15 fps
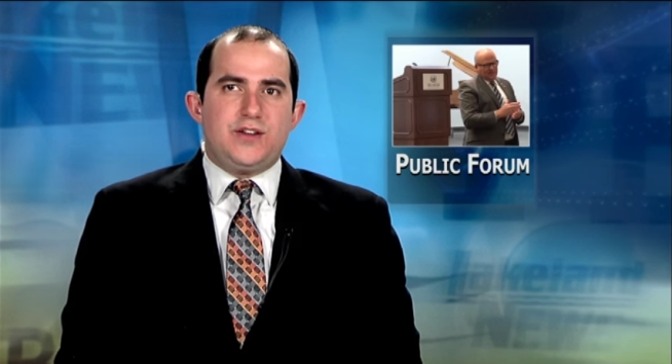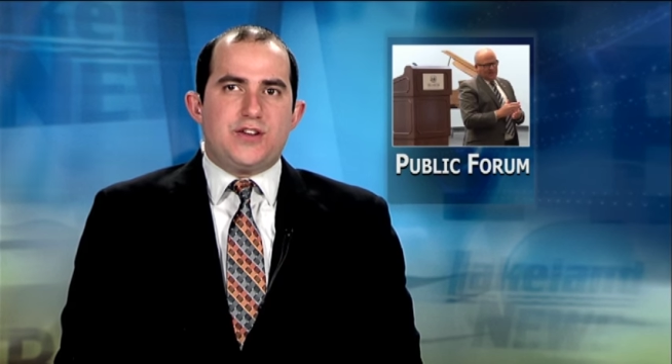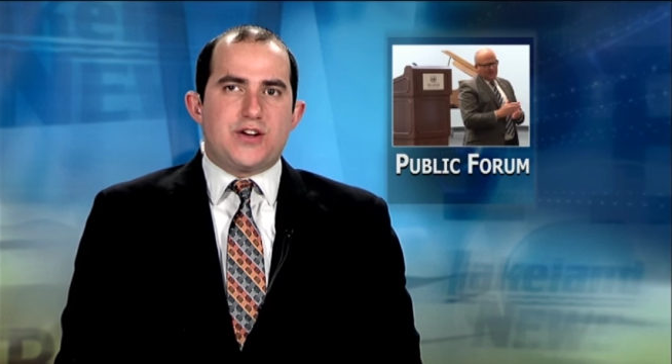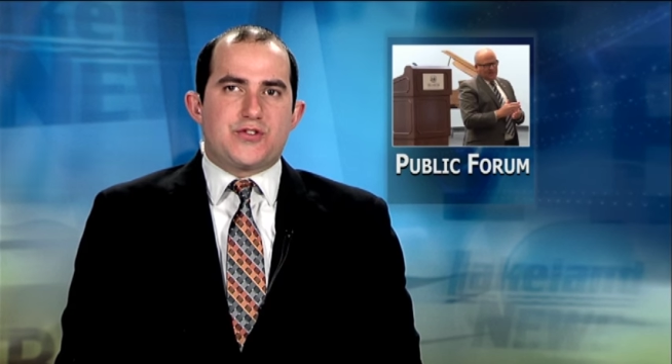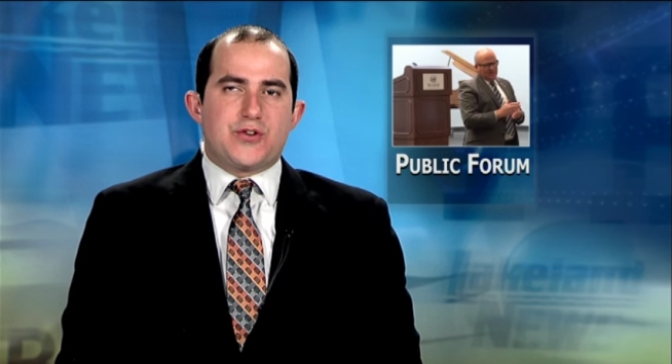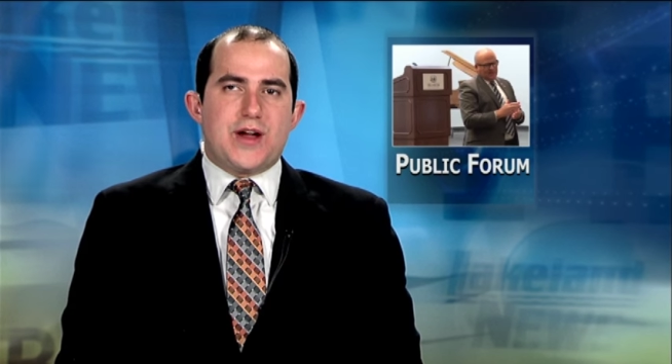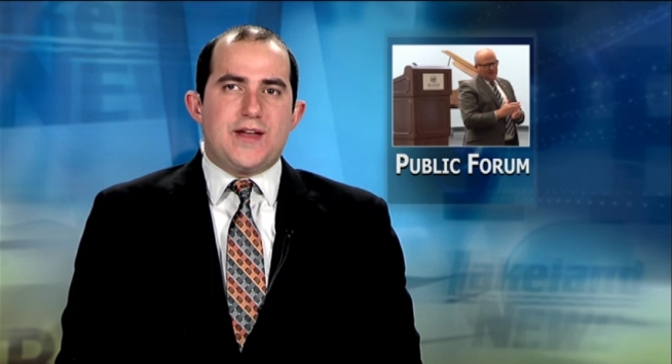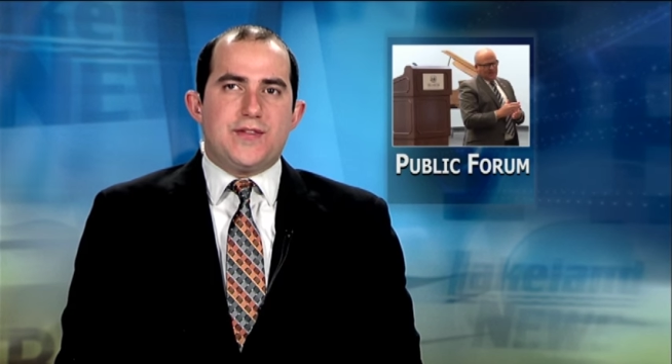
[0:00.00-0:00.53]

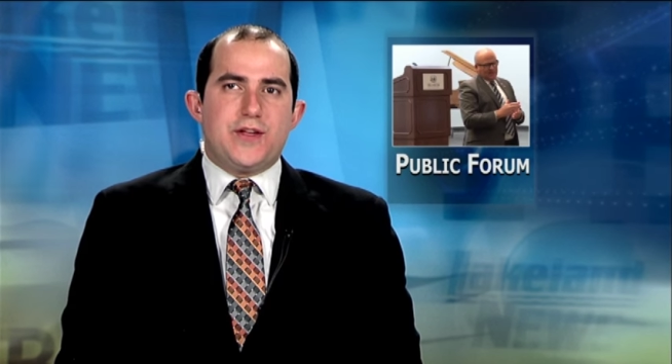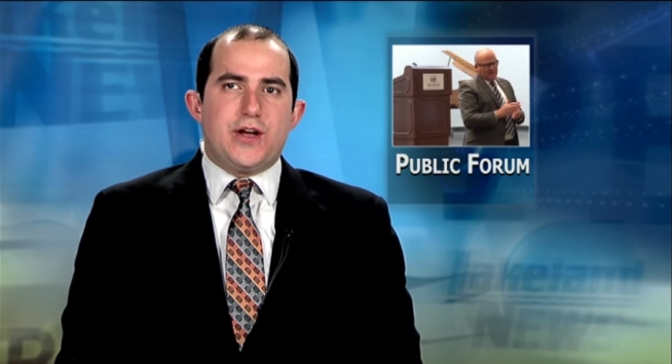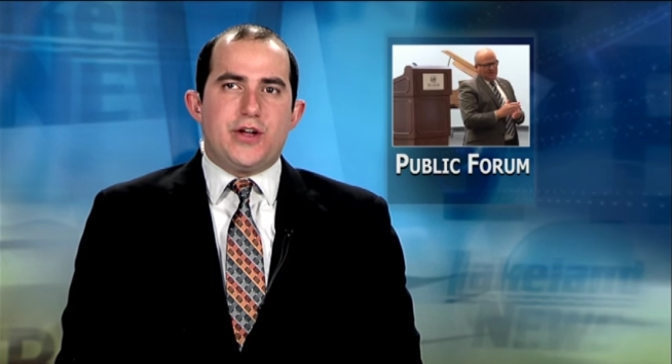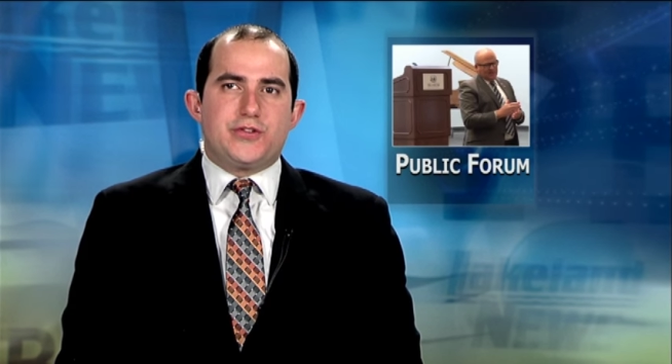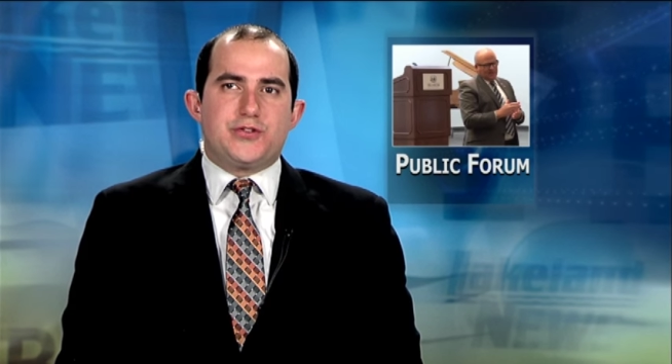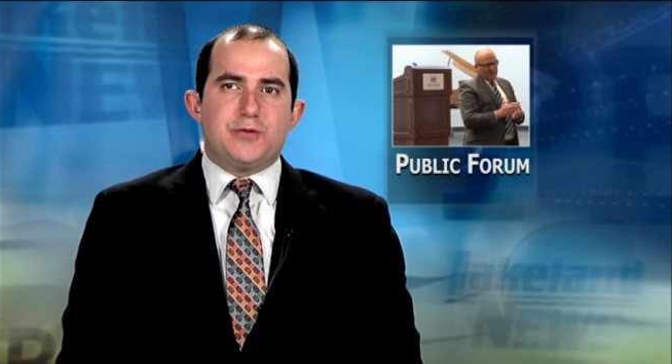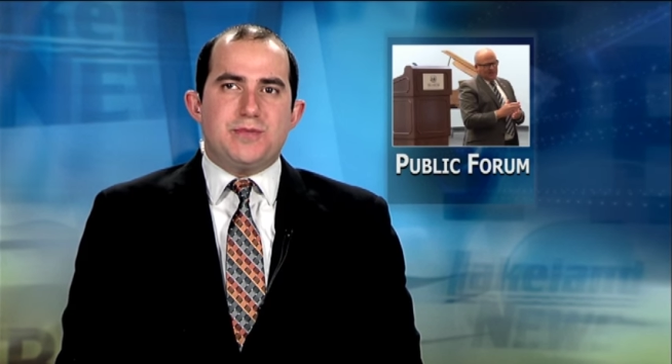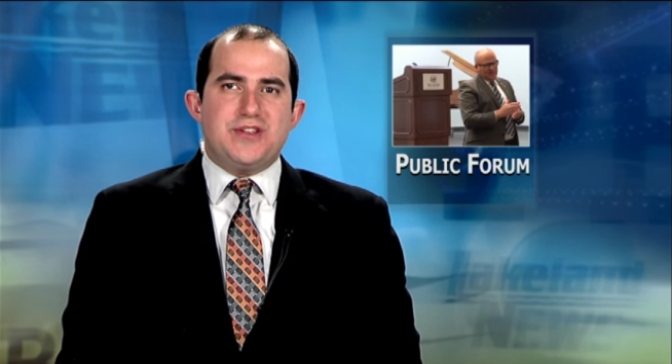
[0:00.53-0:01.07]
Dr. Hanley
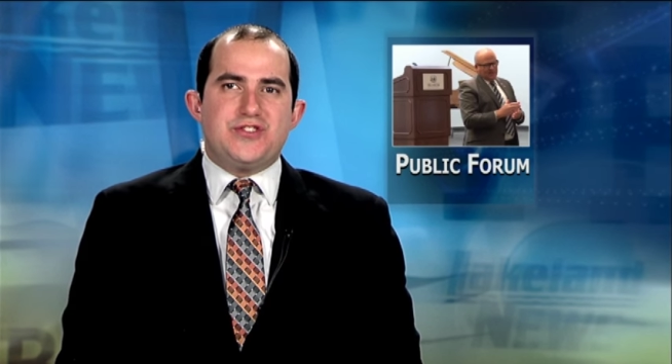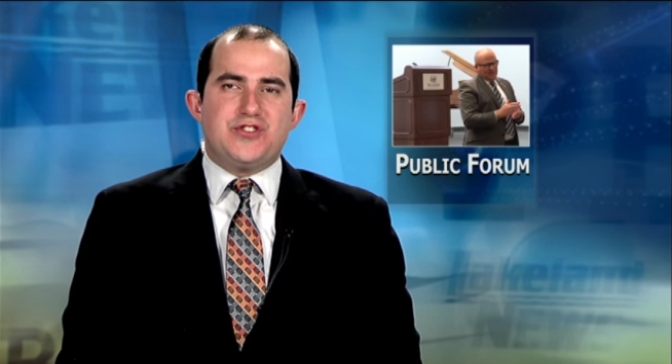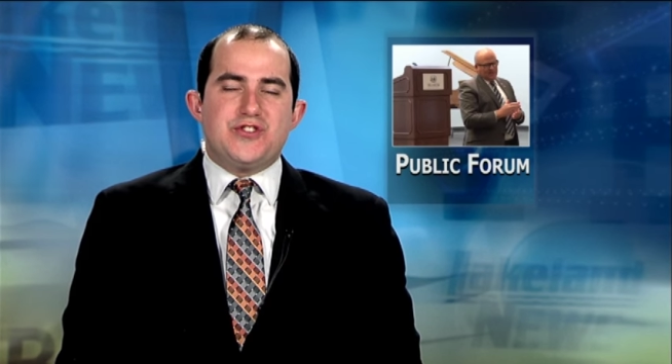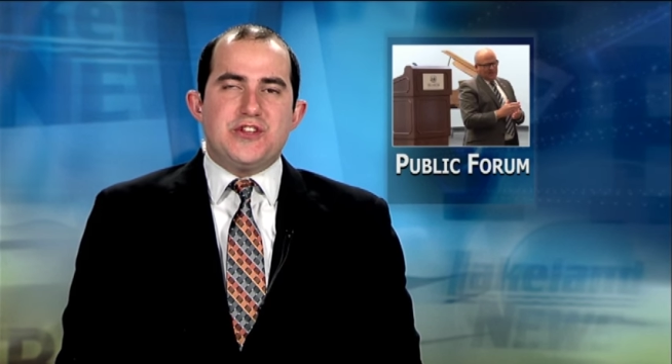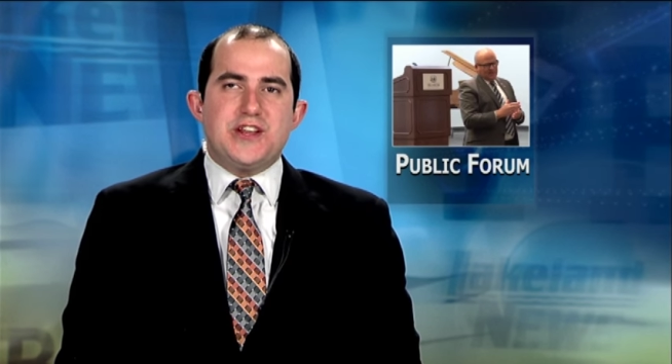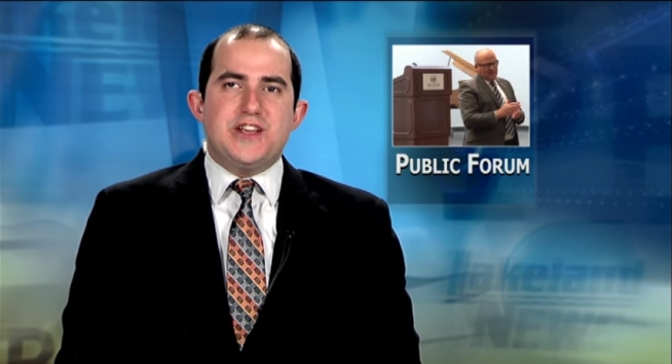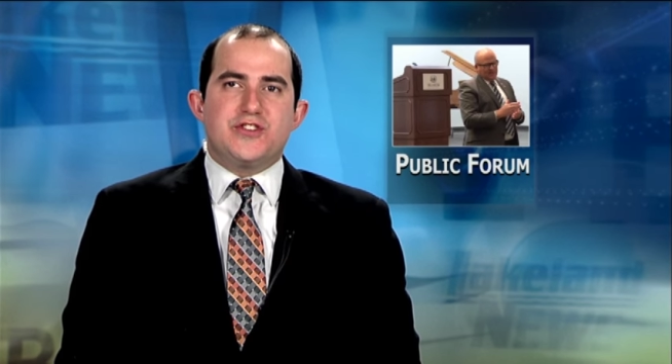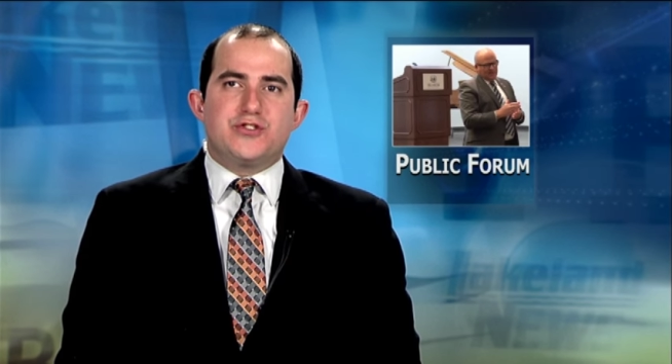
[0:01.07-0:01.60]
also mentioned
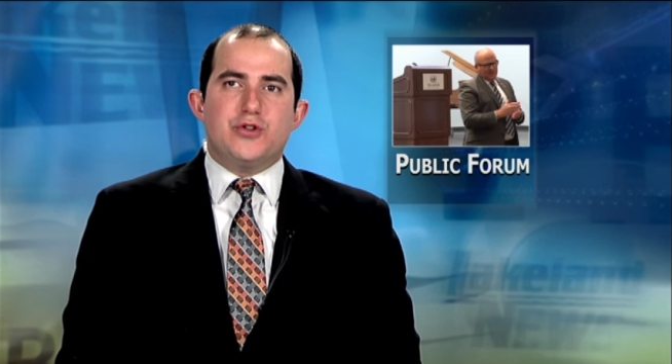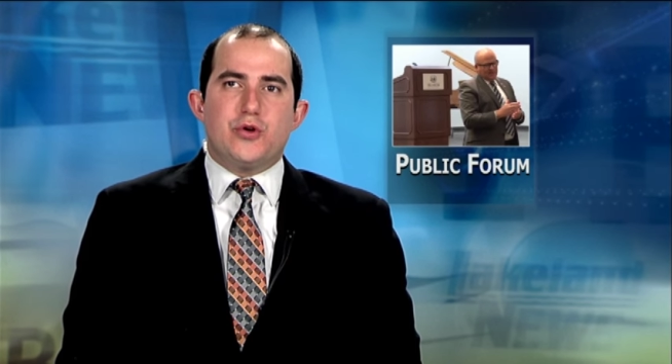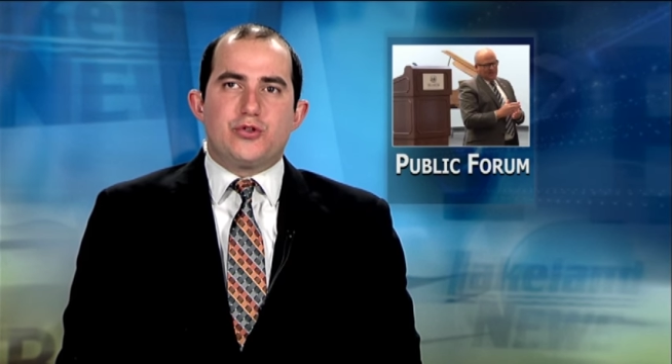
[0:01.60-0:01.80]
that he is no